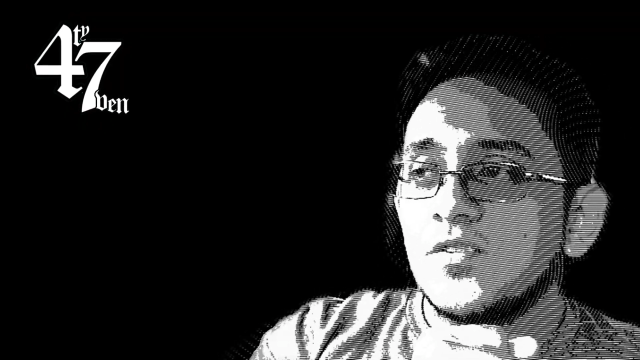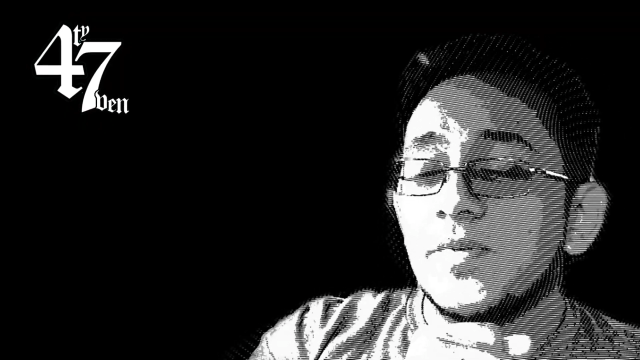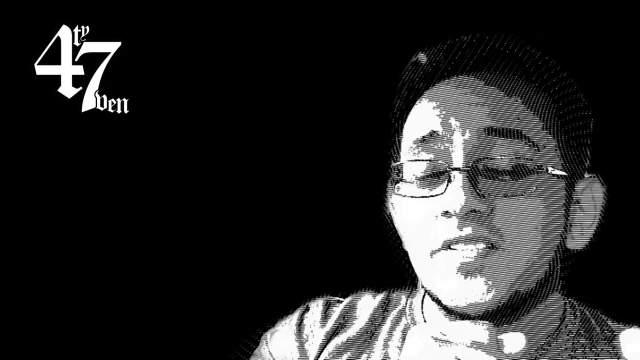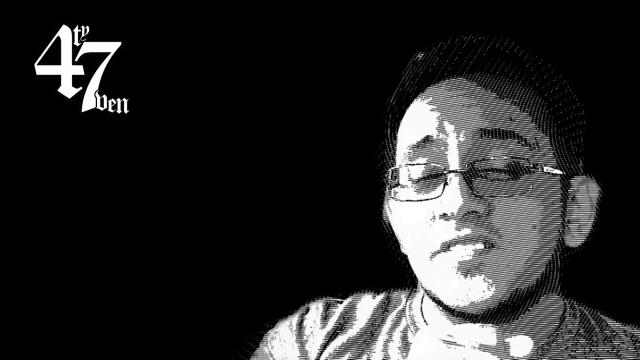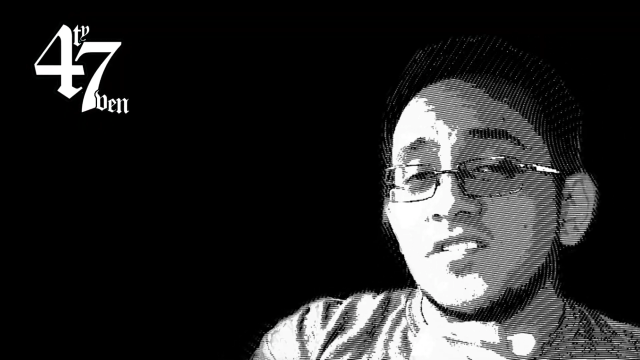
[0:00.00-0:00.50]

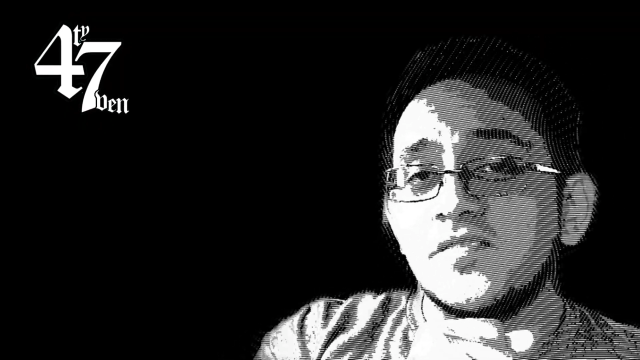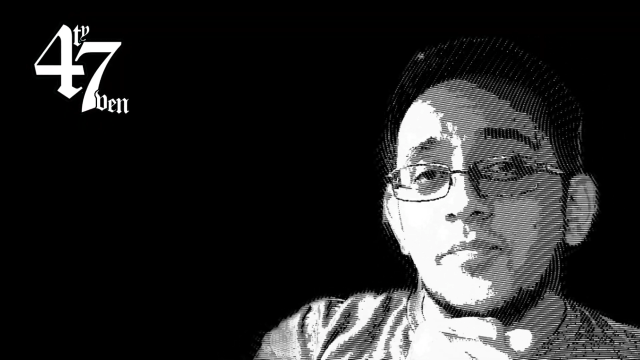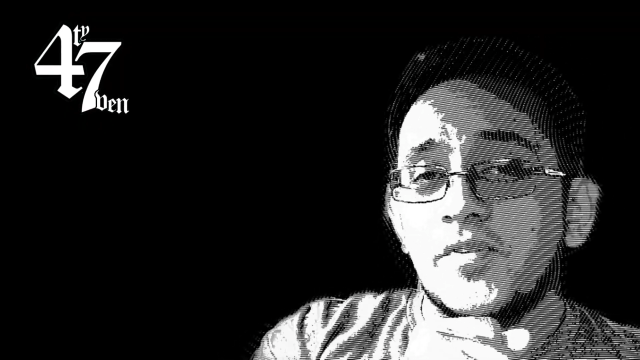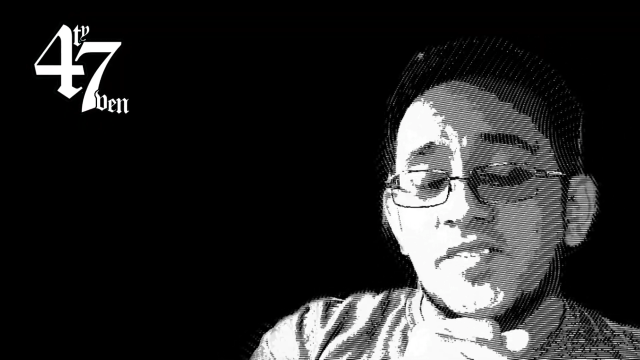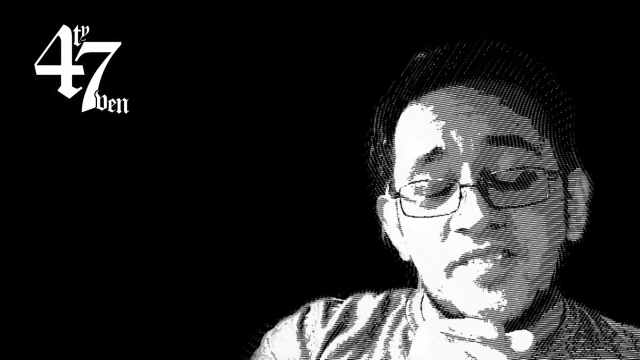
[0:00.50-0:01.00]
To me,
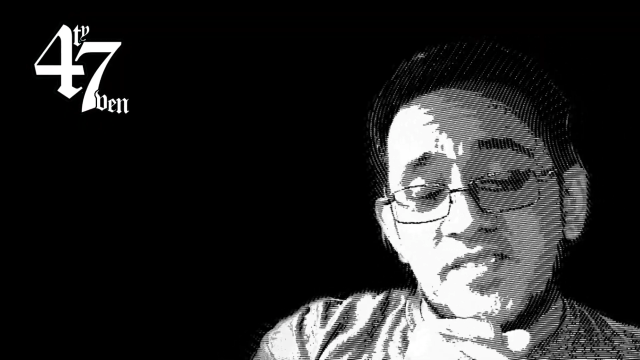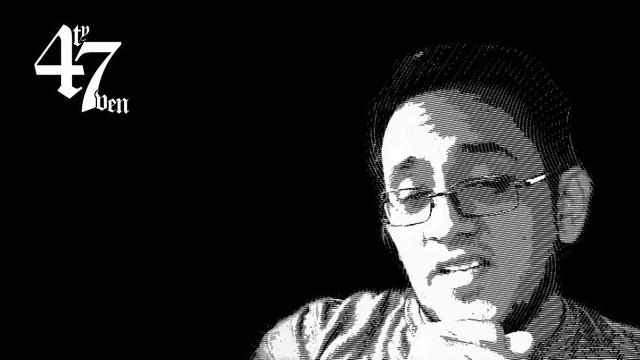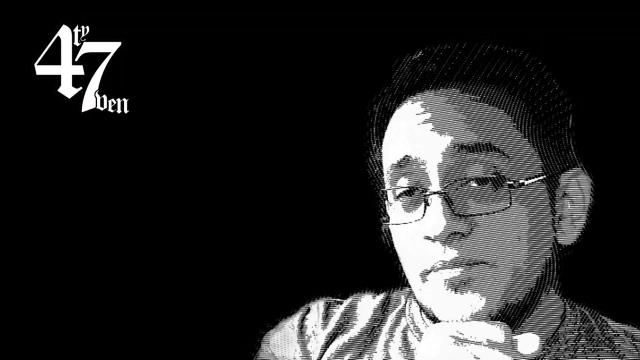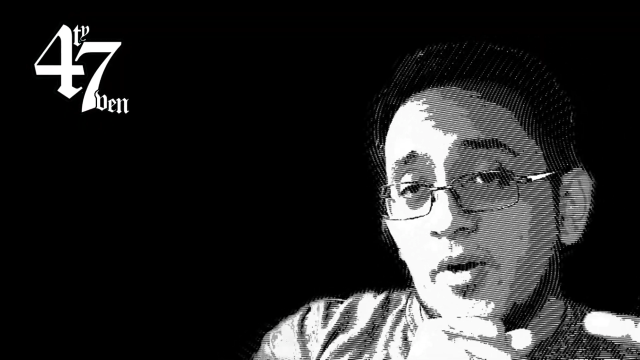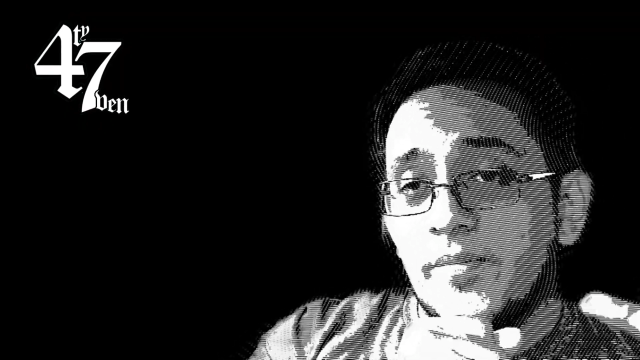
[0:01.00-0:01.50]

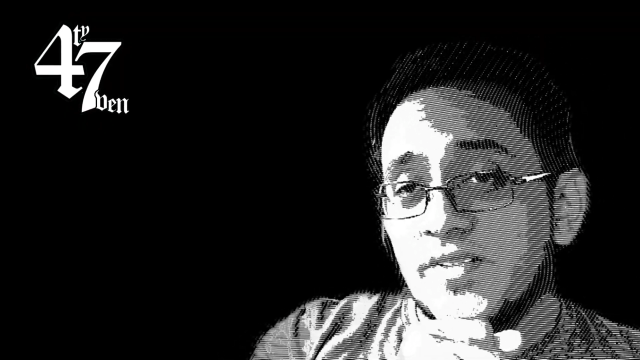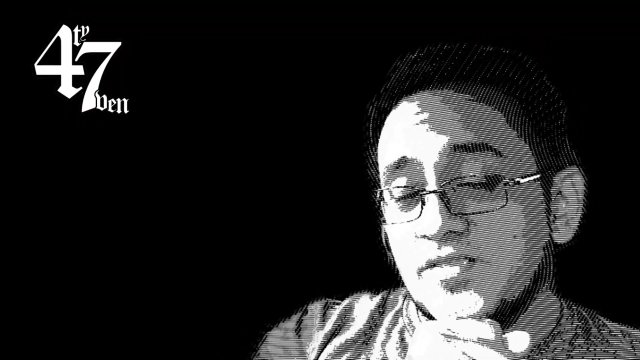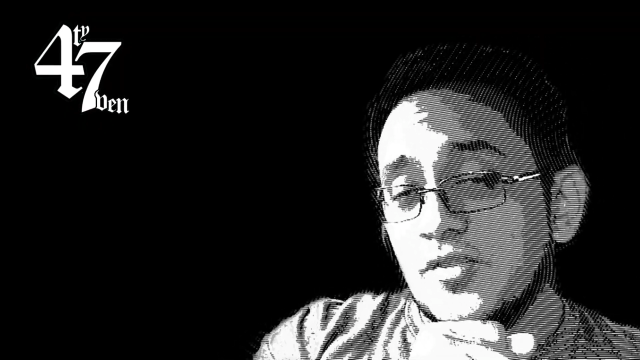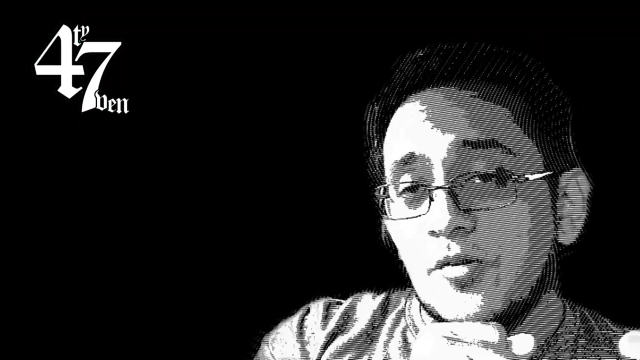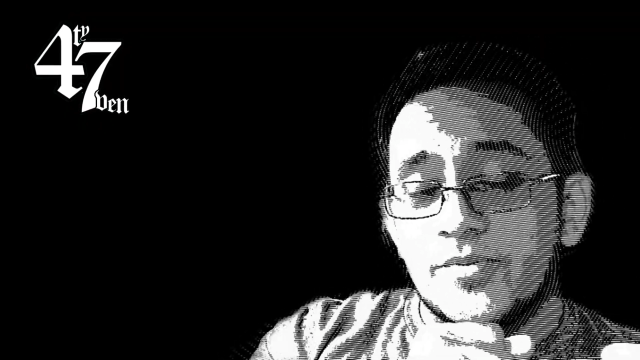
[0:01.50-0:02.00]
Steve Berman
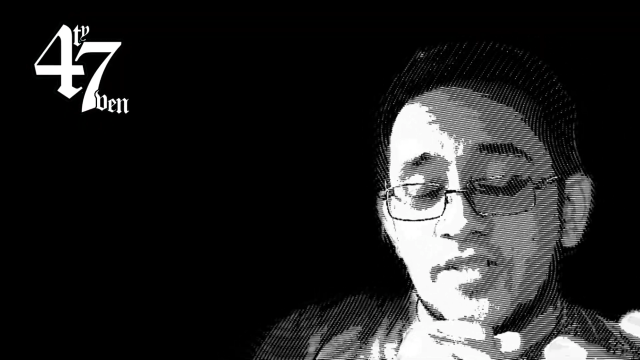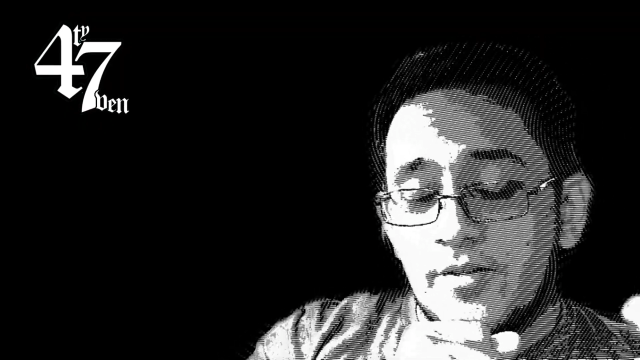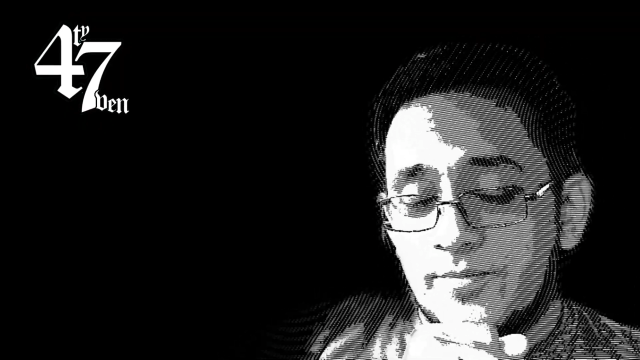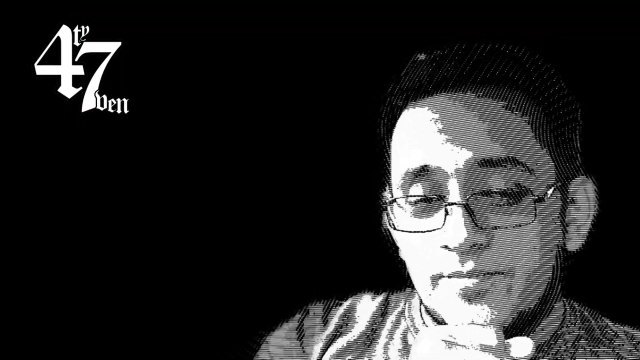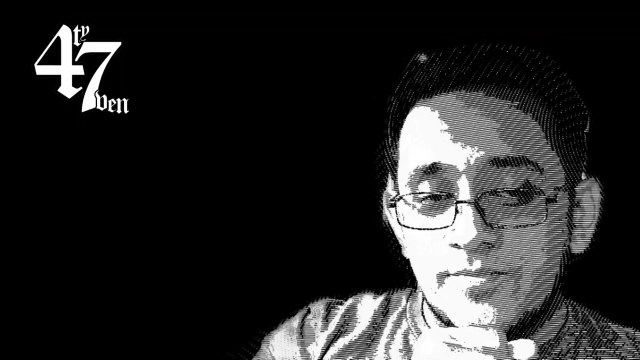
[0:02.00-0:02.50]
is dope,
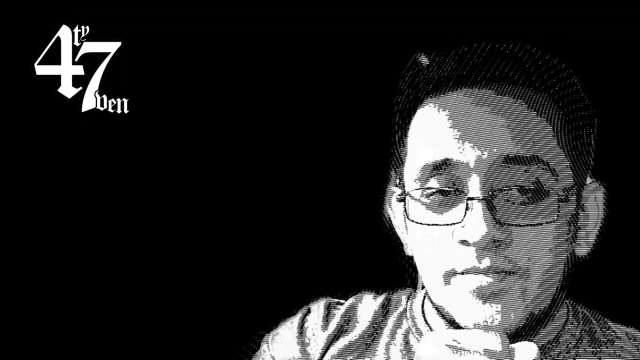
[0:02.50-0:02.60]
so.